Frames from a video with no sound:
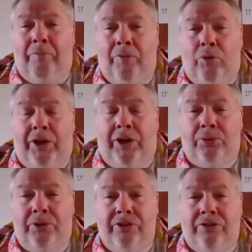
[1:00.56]
which
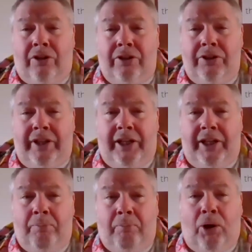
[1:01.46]
was on the
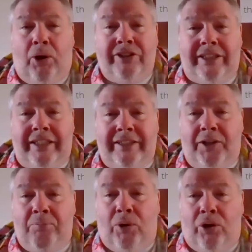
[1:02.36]
Boxing Day
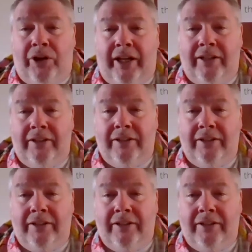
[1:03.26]
morning